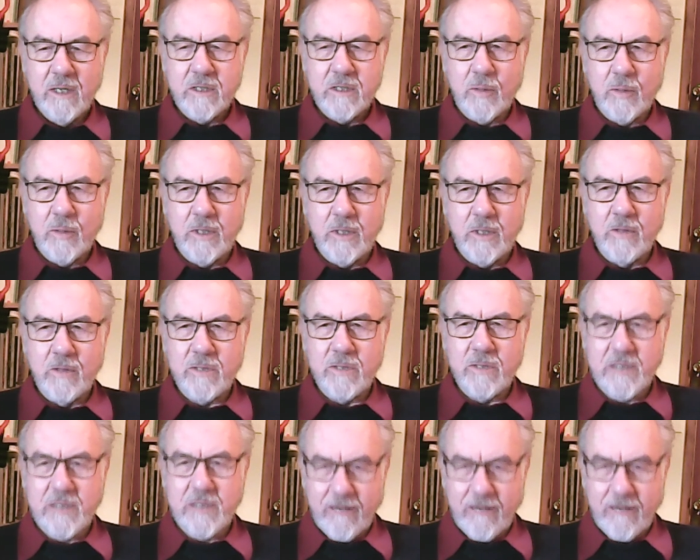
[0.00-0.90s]
So we do
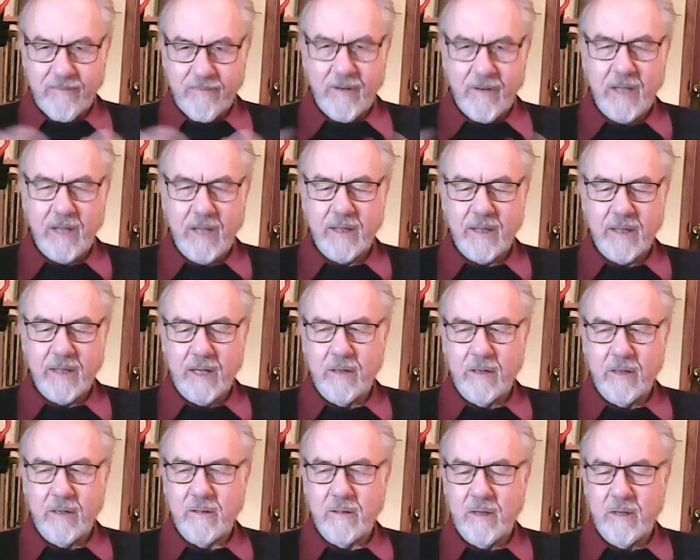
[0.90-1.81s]
stuff like that
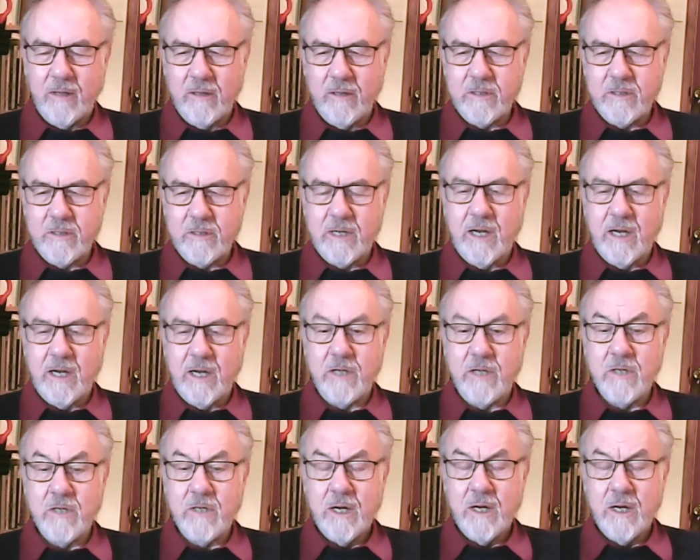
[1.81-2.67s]
on, on stage.